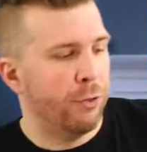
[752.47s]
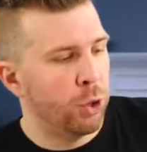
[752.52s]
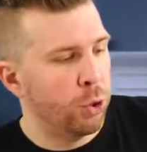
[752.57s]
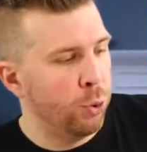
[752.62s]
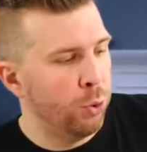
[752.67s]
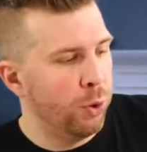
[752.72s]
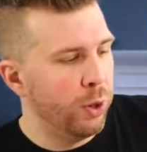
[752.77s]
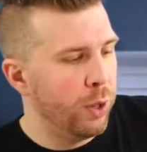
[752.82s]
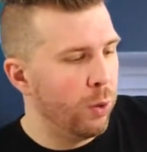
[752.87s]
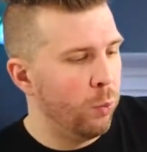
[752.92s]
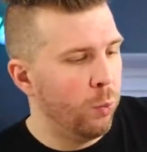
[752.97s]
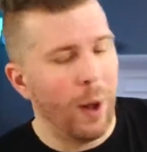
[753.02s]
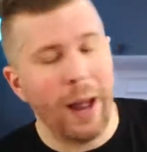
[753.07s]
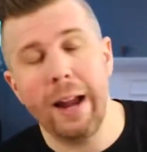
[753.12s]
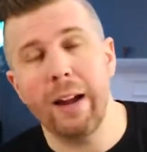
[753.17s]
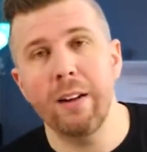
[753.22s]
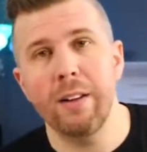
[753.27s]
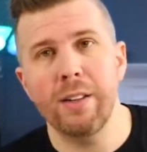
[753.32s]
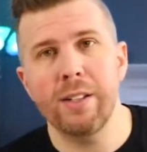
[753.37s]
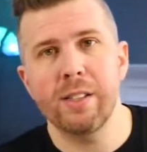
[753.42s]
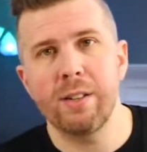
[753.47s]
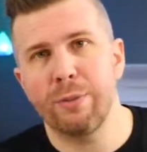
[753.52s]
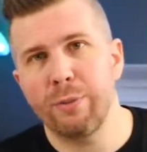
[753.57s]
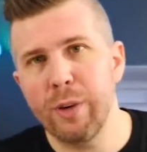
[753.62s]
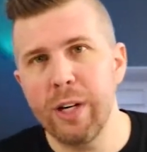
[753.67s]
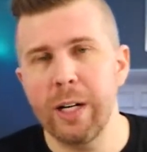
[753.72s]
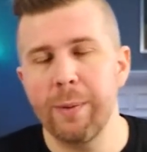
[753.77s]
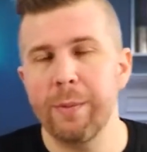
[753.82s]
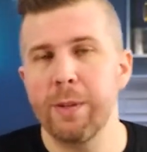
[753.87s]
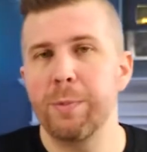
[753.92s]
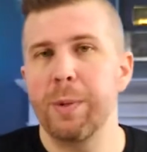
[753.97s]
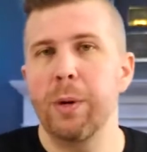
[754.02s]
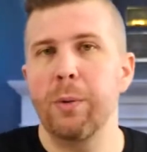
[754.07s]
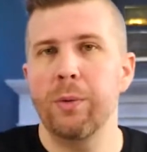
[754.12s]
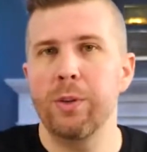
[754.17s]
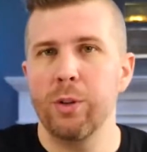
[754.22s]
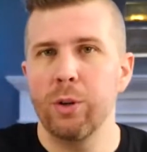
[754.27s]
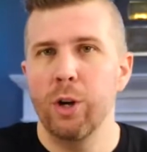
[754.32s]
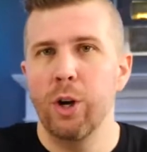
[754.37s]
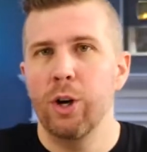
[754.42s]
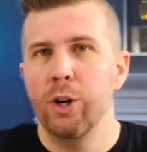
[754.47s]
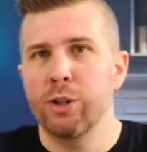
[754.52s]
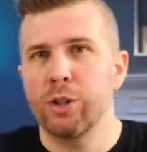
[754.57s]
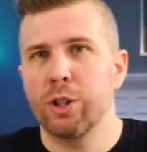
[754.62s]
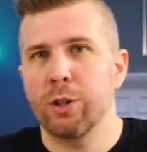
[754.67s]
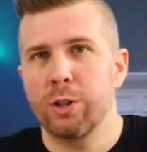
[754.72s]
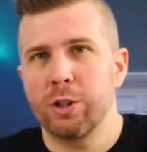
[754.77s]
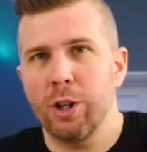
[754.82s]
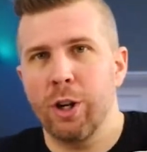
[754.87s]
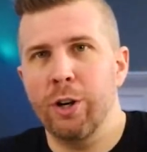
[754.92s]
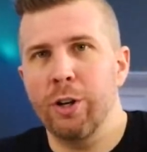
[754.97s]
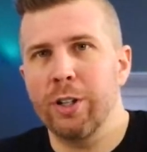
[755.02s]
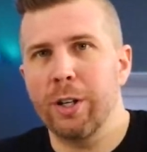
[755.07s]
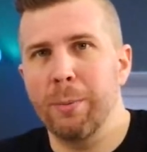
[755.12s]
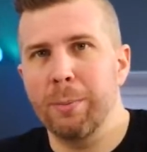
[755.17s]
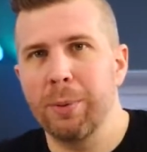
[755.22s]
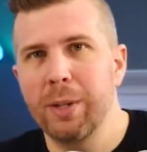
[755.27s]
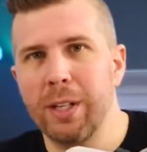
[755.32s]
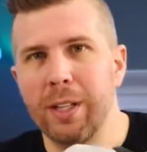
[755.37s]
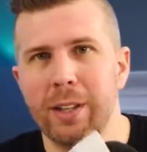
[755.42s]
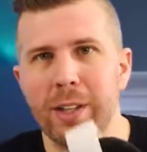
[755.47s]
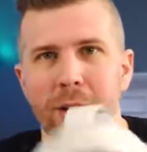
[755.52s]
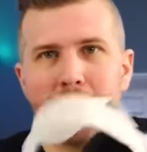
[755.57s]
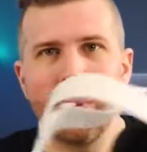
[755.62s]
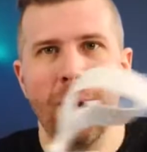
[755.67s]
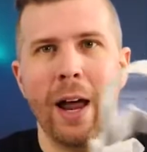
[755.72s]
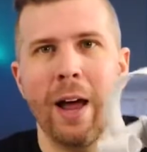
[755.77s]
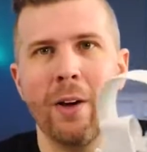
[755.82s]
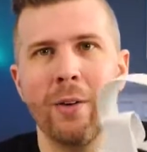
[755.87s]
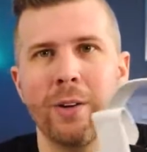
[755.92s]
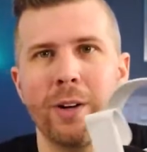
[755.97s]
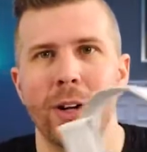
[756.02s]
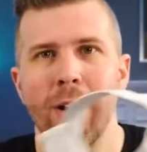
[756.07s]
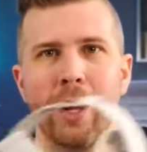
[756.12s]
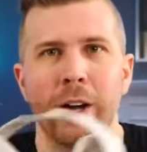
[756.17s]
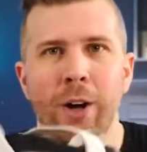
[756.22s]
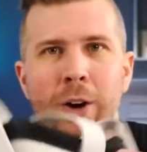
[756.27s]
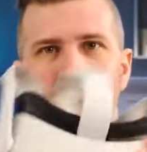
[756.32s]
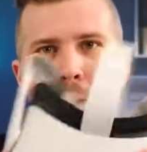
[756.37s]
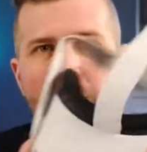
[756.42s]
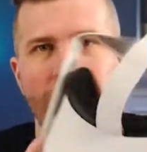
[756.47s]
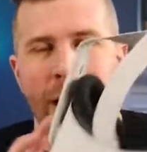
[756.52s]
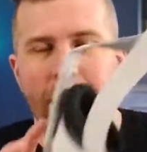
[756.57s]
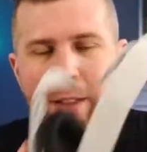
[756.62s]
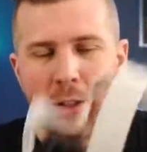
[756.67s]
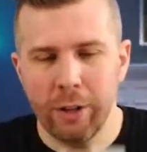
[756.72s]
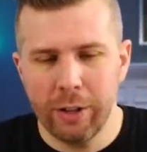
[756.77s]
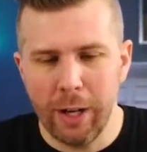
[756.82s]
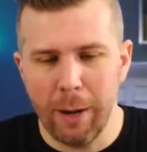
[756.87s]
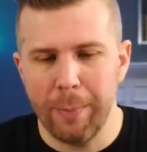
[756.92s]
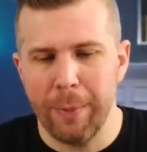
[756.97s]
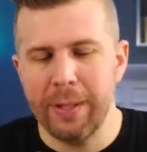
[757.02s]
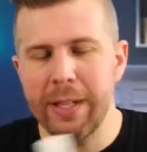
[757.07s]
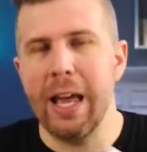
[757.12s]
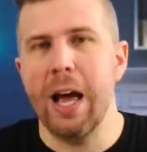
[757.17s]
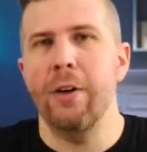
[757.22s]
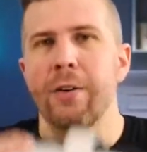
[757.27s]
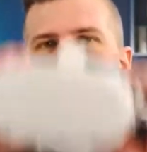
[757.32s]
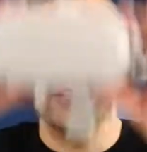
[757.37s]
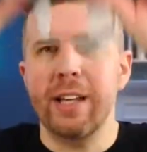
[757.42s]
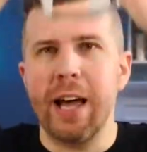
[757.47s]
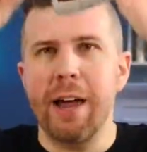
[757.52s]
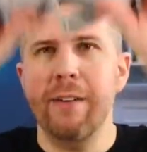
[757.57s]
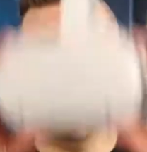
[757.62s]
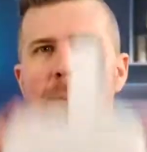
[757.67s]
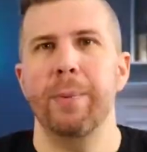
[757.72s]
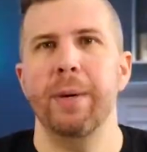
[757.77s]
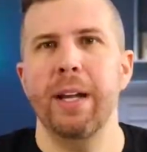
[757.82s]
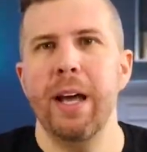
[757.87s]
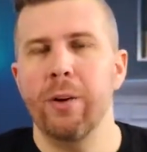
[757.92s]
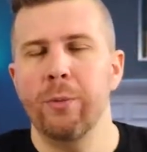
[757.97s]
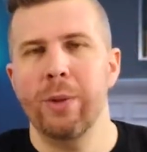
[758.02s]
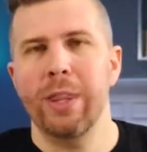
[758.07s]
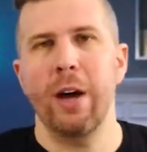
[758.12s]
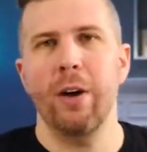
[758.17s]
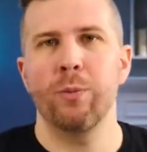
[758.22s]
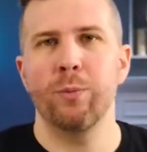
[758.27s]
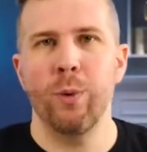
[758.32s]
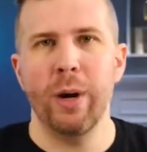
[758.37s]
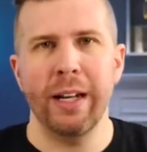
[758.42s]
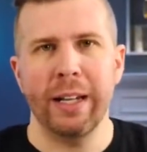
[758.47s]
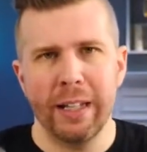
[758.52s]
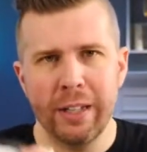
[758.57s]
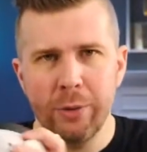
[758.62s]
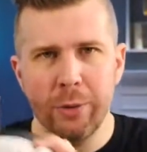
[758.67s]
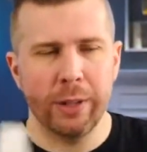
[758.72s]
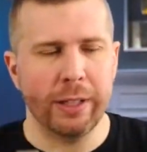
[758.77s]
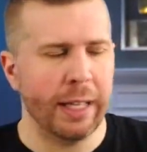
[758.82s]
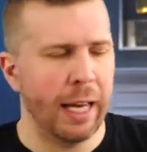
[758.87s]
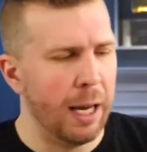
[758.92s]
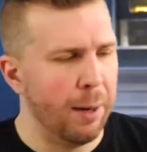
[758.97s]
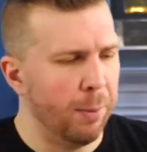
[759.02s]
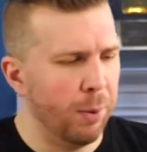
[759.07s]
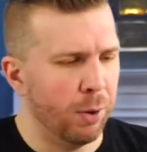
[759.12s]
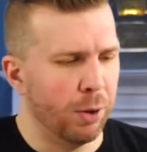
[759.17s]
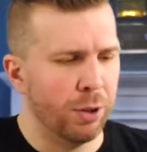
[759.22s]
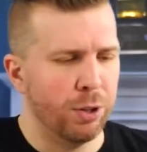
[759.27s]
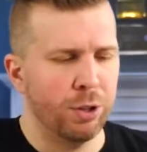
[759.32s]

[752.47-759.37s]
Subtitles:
truly wireless freedom to be able to turn completely around and look up and down and dive up and down without running into a cable or